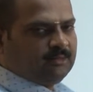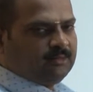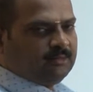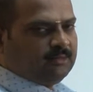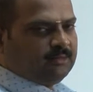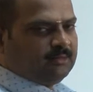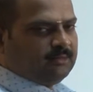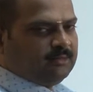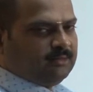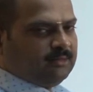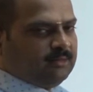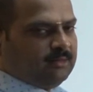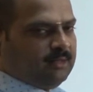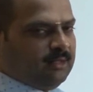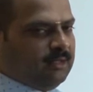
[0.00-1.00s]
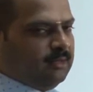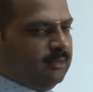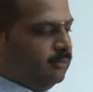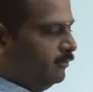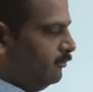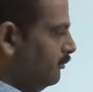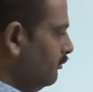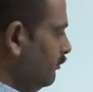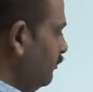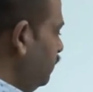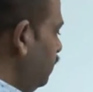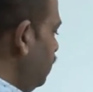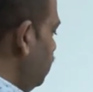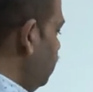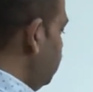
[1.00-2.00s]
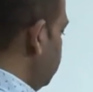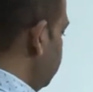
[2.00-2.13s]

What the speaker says: [no speech]